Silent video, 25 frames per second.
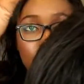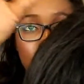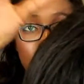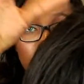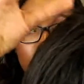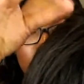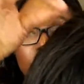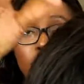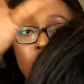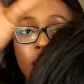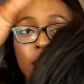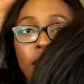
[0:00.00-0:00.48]

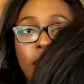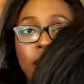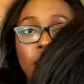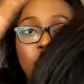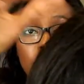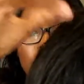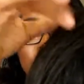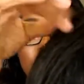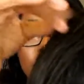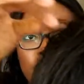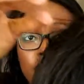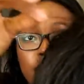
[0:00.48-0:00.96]
like
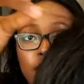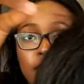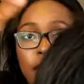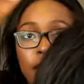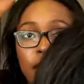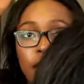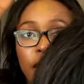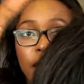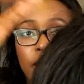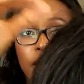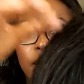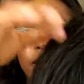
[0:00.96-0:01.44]
just the
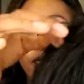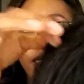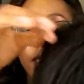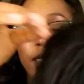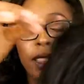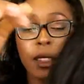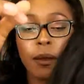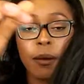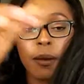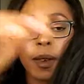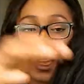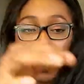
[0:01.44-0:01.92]
tangling
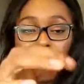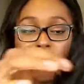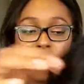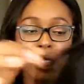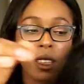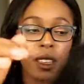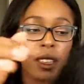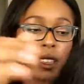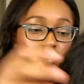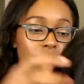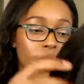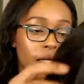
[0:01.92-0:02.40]
and the
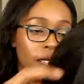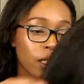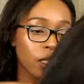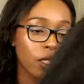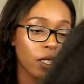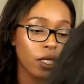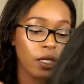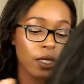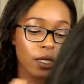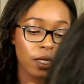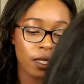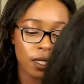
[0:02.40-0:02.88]
matting. It
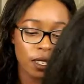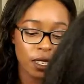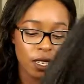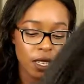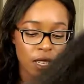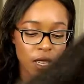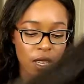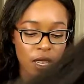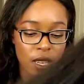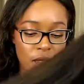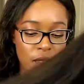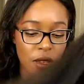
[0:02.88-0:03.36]
just
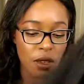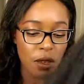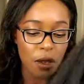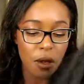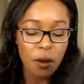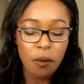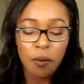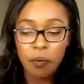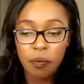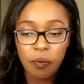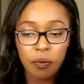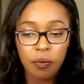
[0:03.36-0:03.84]

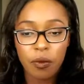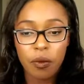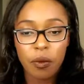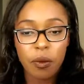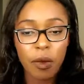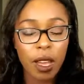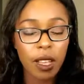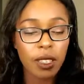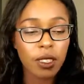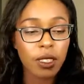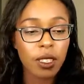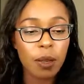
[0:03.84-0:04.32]

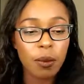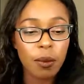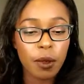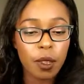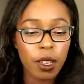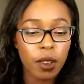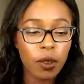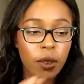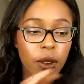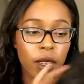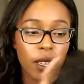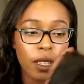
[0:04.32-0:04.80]
mats up
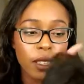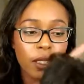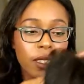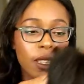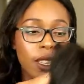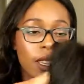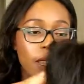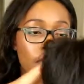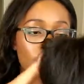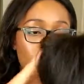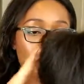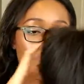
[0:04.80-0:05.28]
like
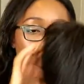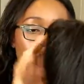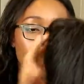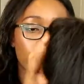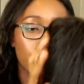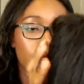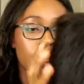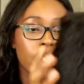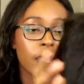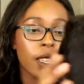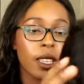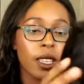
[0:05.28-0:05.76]
crazy. It
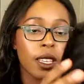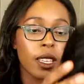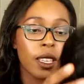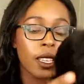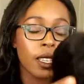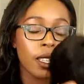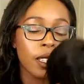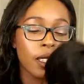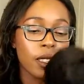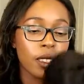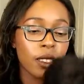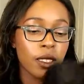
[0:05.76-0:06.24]
really
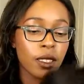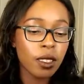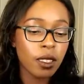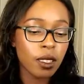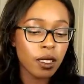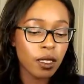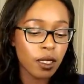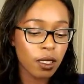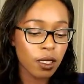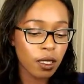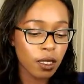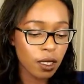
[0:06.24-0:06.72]

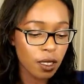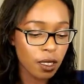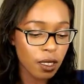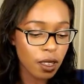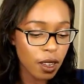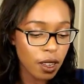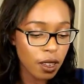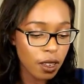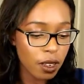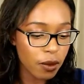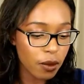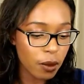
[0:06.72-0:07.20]
is
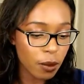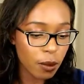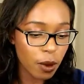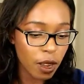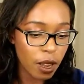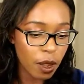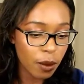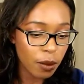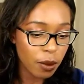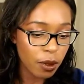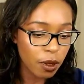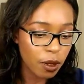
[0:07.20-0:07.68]
kind of a
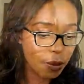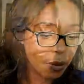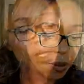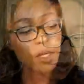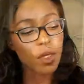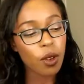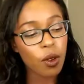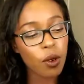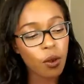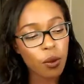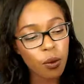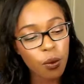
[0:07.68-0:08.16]
problem.
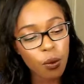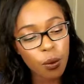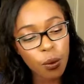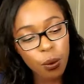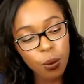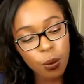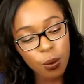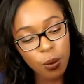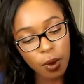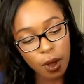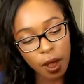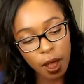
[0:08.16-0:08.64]
So
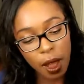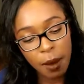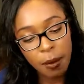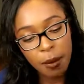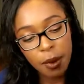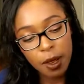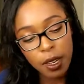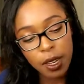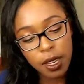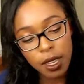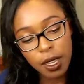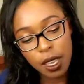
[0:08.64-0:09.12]

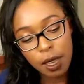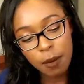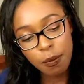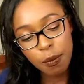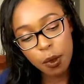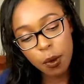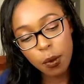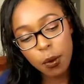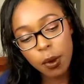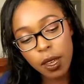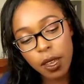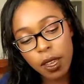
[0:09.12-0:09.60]
I'm gonna keep
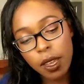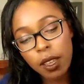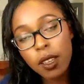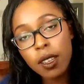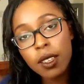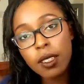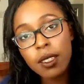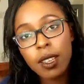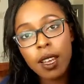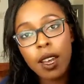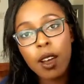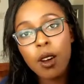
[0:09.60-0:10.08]
the wig
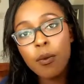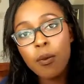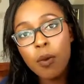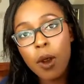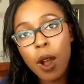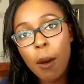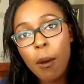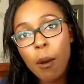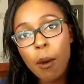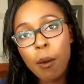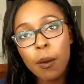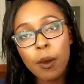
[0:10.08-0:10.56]
because I'll
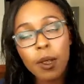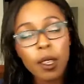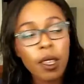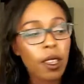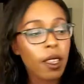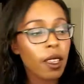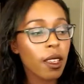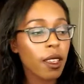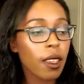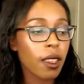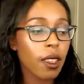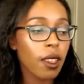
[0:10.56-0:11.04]

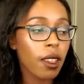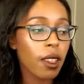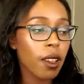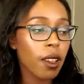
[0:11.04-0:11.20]
probably,